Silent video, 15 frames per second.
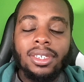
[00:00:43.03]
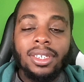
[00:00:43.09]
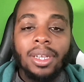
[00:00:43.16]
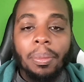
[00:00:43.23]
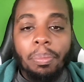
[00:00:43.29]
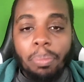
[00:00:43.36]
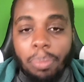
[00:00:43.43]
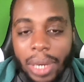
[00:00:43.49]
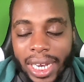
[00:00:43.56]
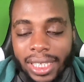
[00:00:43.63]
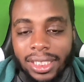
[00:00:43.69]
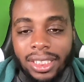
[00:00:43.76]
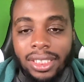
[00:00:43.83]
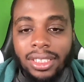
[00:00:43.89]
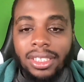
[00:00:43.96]
The
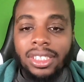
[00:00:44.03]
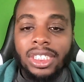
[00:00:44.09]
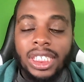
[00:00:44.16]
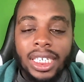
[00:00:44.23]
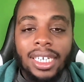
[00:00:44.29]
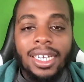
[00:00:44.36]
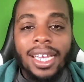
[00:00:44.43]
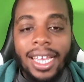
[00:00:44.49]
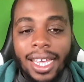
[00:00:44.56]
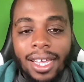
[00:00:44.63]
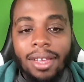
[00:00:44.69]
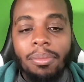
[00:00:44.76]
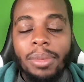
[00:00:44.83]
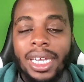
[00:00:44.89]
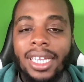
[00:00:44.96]
best
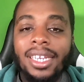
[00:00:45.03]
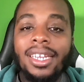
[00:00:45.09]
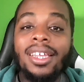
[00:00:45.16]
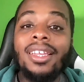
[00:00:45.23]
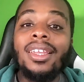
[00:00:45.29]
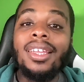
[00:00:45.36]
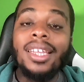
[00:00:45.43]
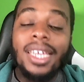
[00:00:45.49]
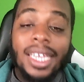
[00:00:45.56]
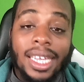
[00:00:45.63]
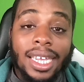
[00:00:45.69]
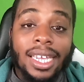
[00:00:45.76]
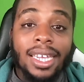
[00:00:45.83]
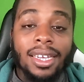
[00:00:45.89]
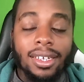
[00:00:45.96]
GM in the
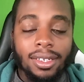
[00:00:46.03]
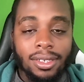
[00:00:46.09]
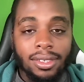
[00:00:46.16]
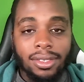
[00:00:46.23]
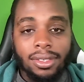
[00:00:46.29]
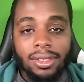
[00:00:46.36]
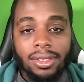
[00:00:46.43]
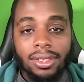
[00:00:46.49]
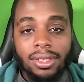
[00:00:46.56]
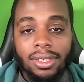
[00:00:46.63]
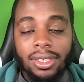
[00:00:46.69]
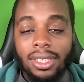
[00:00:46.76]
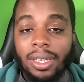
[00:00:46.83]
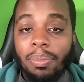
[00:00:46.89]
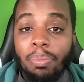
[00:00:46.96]
league.
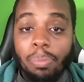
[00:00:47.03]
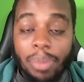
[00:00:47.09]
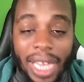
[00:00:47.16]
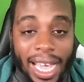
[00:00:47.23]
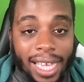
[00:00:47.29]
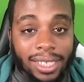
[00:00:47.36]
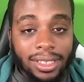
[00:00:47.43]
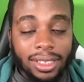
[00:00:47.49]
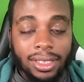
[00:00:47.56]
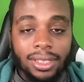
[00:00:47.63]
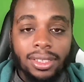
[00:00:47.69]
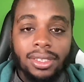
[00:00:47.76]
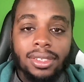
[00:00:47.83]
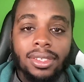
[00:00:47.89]
The best.